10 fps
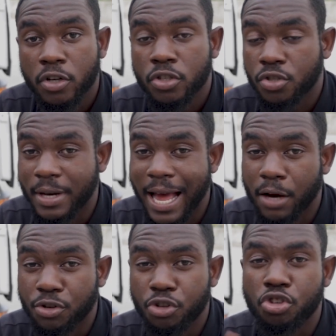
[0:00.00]
So now
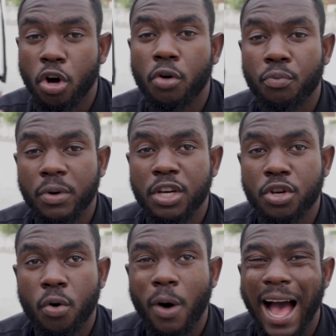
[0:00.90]
you don't really
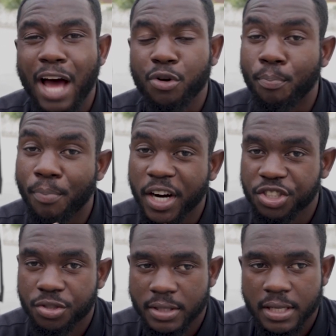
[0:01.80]
know how to
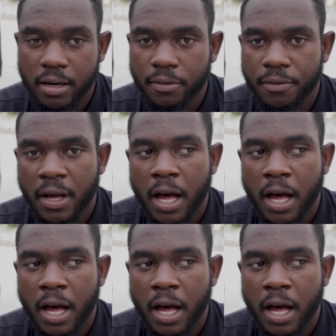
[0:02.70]
budget yourself